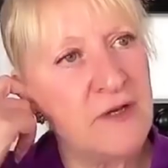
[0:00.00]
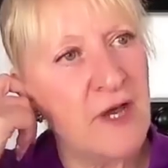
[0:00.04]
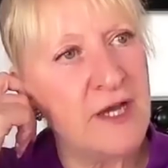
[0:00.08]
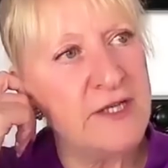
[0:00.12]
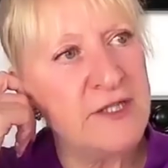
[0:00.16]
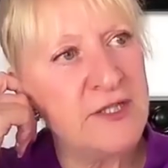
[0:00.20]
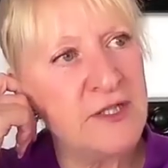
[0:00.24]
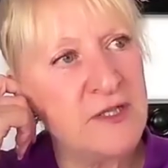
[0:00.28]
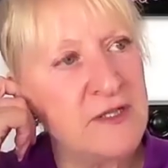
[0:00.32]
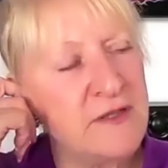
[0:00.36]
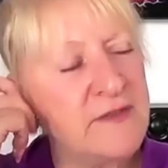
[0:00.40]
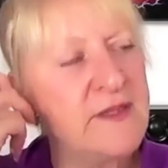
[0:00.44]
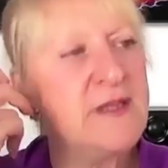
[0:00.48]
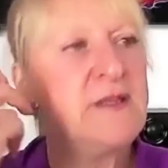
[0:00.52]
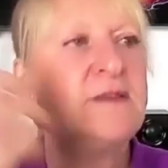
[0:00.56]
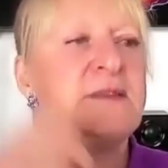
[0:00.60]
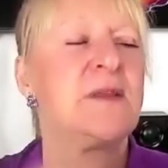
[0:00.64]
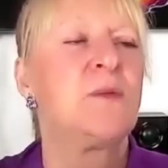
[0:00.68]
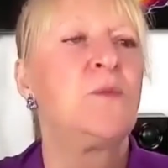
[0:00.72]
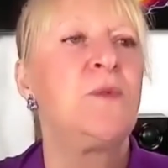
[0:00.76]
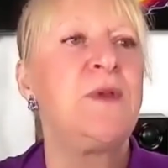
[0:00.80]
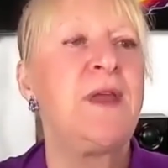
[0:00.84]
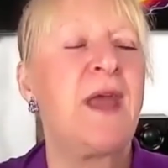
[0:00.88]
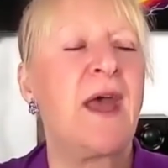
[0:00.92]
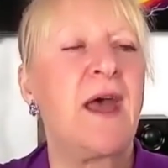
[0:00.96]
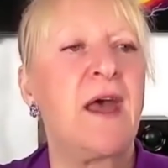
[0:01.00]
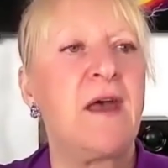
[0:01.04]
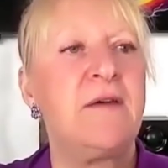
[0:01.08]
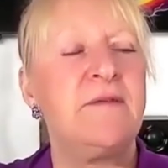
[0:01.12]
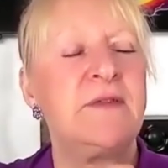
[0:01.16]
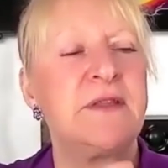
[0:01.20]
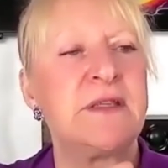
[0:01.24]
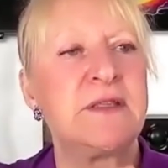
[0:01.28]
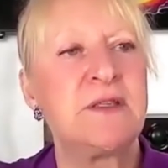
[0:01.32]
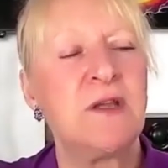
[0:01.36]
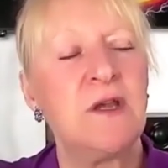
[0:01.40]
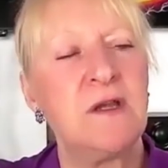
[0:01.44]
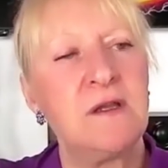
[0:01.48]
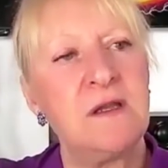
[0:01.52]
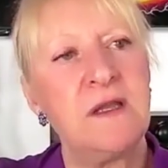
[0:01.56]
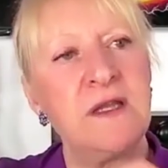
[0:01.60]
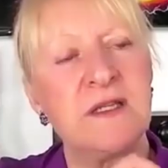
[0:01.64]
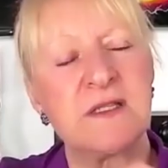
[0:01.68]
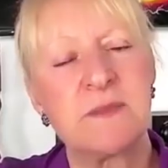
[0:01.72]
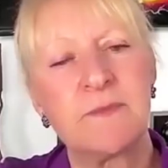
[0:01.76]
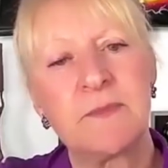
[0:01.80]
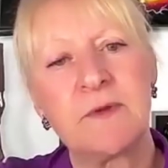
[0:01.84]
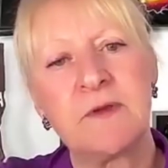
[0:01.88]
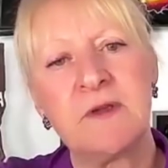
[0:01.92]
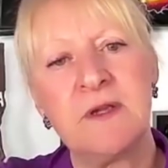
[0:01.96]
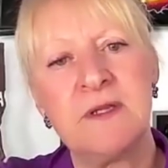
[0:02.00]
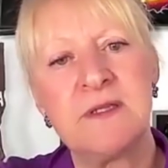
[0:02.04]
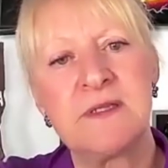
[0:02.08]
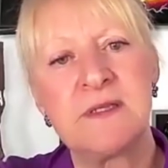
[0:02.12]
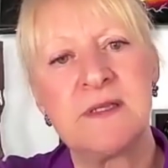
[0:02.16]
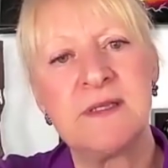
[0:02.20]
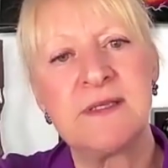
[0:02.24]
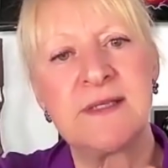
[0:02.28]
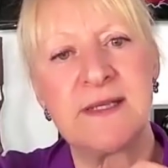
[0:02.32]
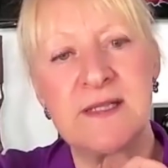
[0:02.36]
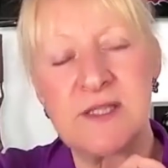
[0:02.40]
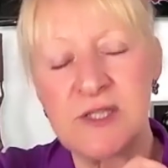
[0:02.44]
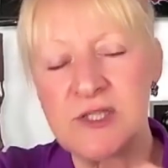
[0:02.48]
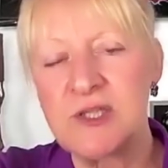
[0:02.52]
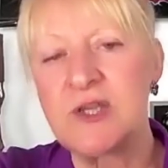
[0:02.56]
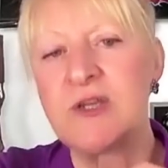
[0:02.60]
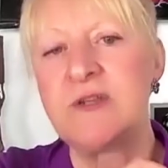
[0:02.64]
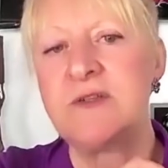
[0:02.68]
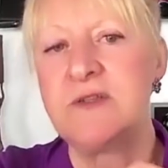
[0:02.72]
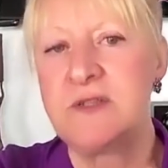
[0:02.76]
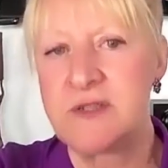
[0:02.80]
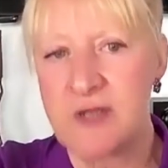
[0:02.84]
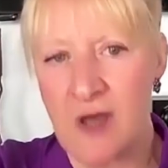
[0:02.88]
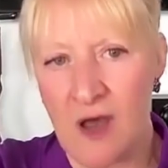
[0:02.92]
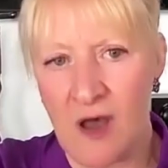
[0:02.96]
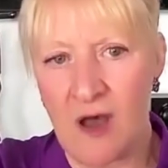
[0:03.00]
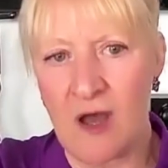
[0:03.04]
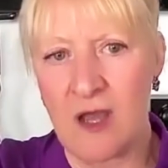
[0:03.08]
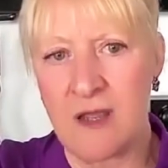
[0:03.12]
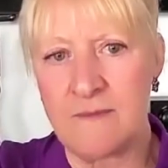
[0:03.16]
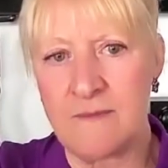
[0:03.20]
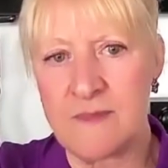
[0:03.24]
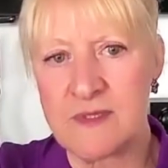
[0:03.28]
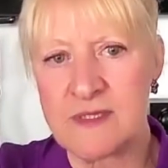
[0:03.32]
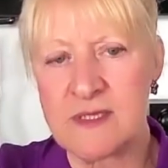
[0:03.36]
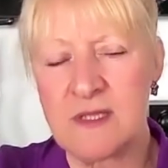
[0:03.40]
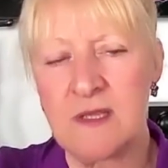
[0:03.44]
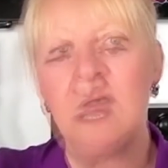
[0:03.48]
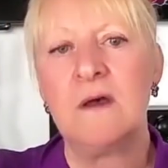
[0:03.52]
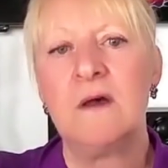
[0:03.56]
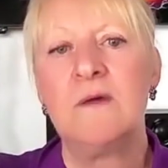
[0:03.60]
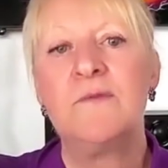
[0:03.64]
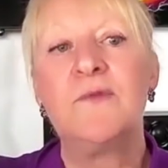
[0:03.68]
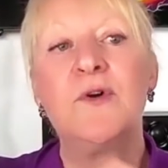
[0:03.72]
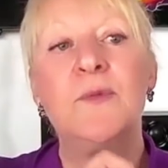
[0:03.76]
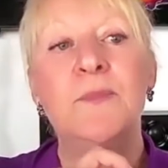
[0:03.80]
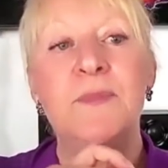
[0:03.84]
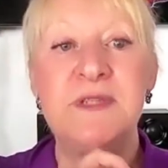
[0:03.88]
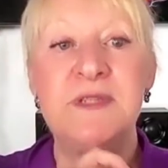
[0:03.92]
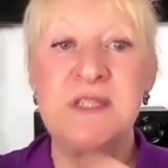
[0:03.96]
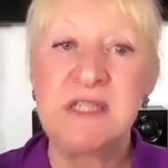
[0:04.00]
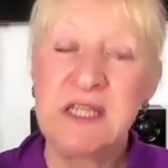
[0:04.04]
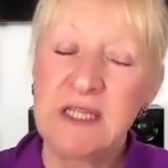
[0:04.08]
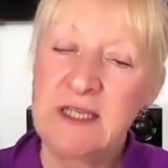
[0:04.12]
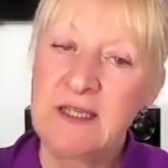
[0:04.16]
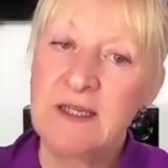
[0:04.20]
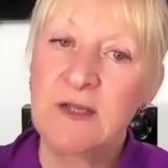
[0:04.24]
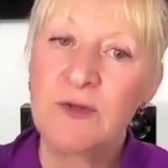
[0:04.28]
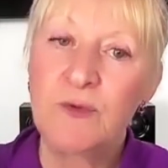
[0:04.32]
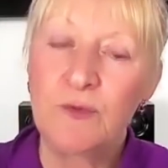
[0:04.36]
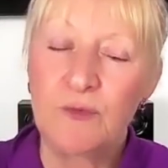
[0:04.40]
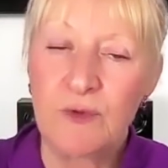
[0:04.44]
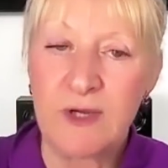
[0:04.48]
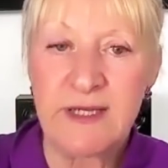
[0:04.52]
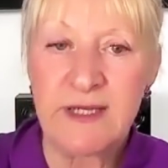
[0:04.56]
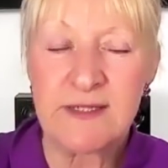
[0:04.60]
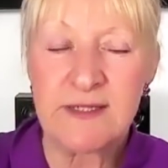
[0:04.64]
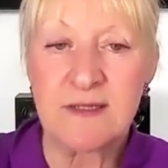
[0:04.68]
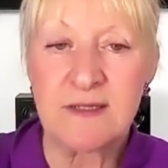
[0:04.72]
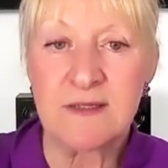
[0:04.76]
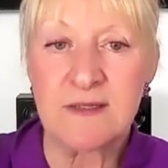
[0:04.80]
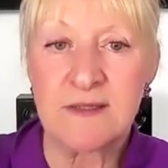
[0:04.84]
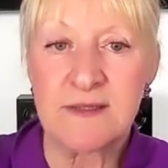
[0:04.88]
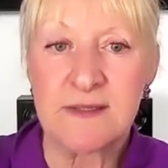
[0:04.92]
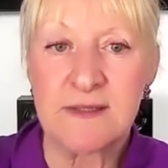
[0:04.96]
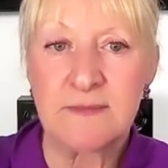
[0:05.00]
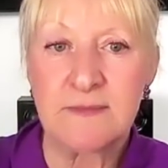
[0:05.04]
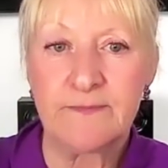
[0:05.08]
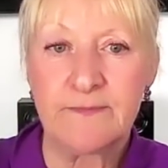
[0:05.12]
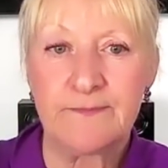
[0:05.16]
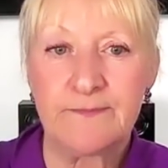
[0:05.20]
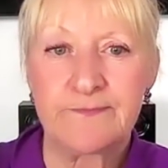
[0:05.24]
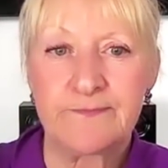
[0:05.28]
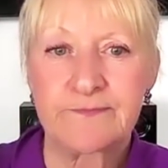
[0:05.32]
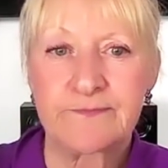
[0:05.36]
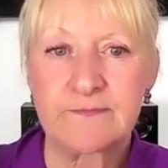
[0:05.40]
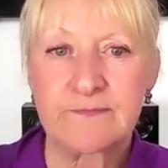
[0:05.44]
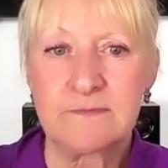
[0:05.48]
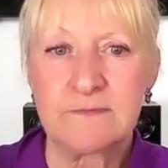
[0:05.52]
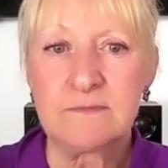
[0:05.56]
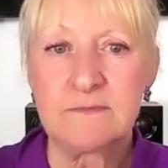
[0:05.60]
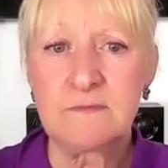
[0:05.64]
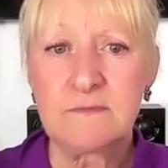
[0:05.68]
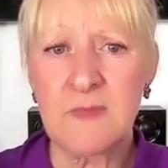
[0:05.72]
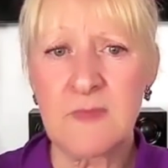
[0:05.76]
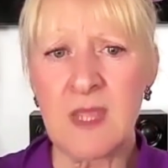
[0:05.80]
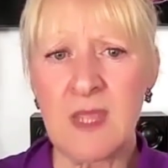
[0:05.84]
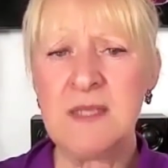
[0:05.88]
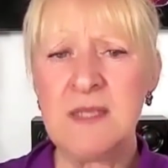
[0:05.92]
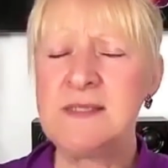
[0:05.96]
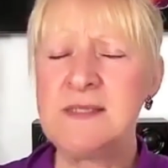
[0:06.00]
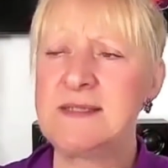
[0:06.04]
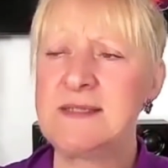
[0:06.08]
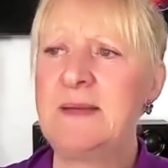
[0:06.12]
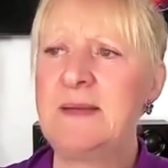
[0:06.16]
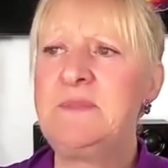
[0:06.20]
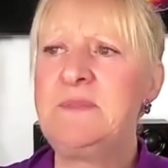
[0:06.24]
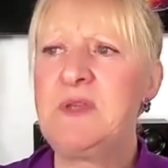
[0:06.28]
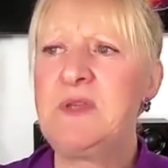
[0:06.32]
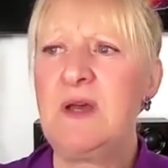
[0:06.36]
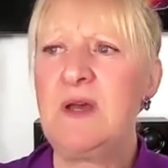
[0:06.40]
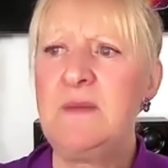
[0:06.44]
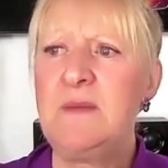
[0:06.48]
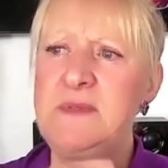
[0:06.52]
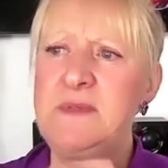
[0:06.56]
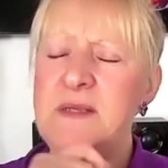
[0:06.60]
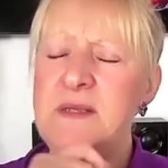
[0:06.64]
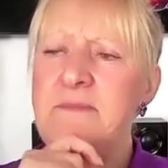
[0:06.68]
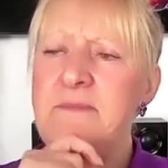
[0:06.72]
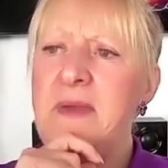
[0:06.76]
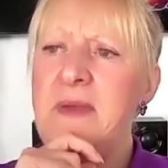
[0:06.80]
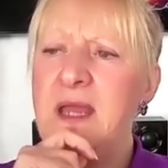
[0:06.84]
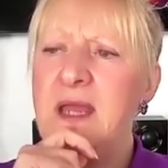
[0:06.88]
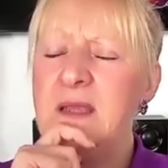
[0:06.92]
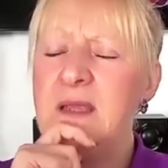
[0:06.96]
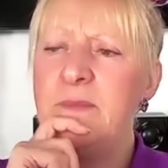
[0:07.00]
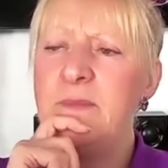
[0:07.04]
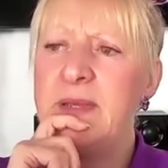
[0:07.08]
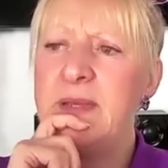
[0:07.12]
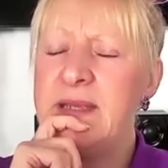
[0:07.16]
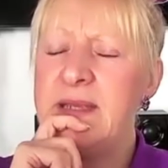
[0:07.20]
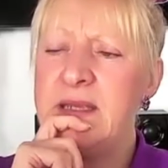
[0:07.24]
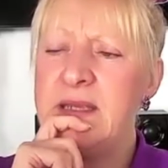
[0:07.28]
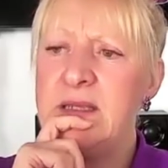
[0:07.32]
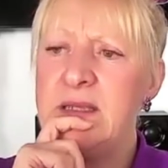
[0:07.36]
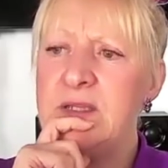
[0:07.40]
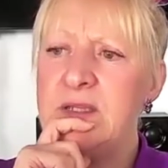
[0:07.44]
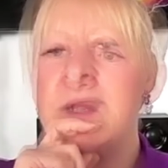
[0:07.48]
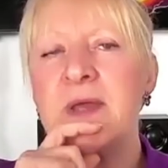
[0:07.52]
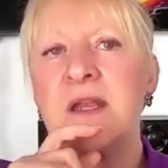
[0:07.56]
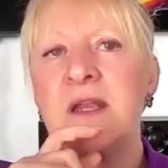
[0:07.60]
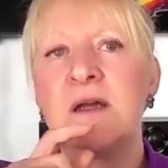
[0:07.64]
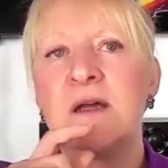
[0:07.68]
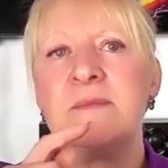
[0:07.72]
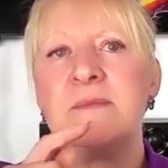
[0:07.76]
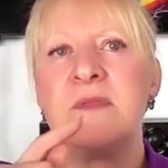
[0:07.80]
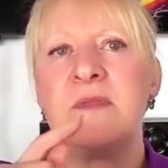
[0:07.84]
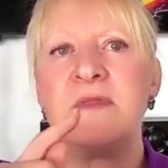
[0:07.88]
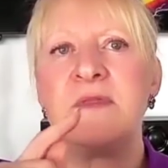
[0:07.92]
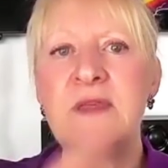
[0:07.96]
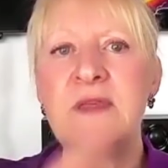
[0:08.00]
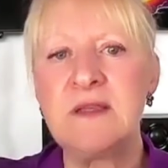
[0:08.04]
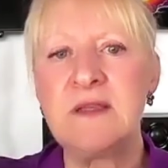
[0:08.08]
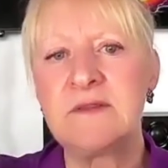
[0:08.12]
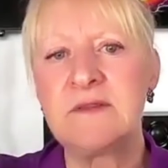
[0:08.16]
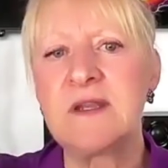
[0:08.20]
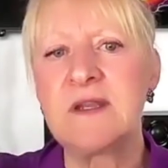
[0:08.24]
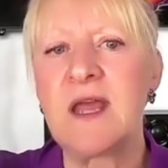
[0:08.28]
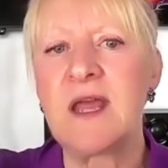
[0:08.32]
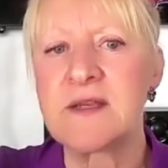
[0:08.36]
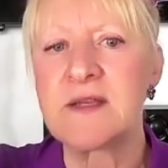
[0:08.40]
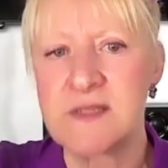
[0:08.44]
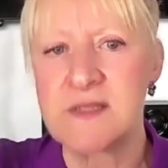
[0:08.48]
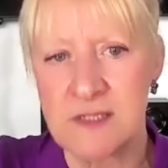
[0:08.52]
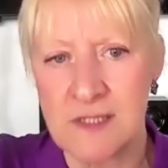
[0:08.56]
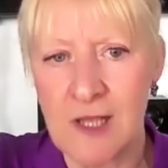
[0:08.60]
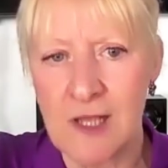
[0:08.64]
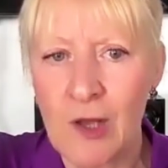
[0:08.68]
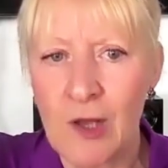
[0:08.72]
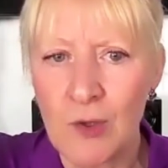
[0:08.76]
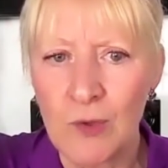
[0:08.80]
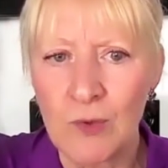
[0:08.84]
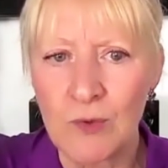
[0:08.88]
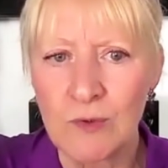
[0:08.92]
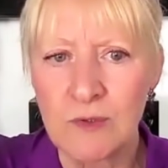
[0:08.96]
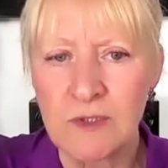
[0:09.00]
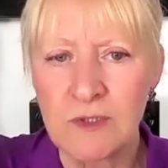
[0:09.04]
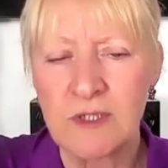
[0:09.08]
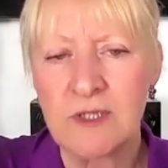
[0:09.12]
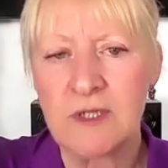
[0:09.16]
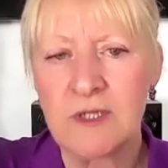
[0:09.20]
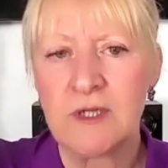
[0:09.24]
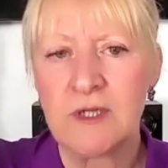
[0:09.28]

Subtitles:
I do think that we have certain experiences at certain times for particular reasons. And sometimes it may be, and I think that our soul